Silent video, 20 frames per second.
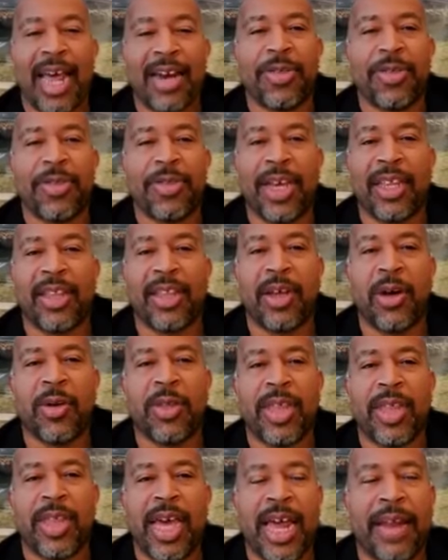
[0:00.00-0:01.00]
think though
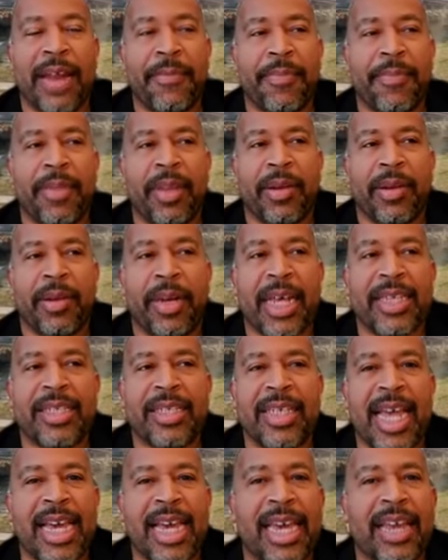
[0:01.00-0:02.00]
that the lessons
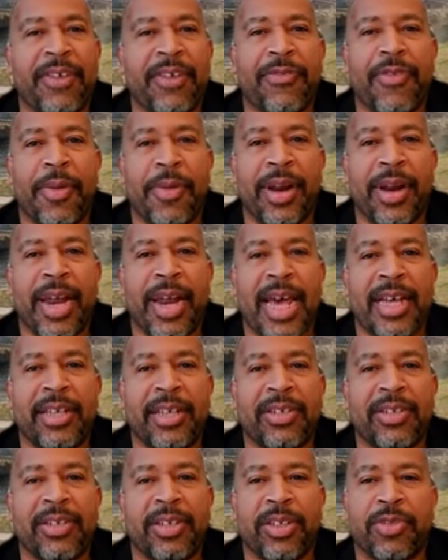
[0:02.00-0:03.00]
I get from it
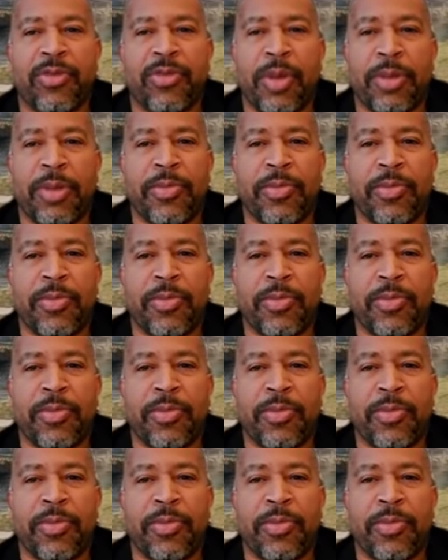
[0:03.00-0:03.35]
as just from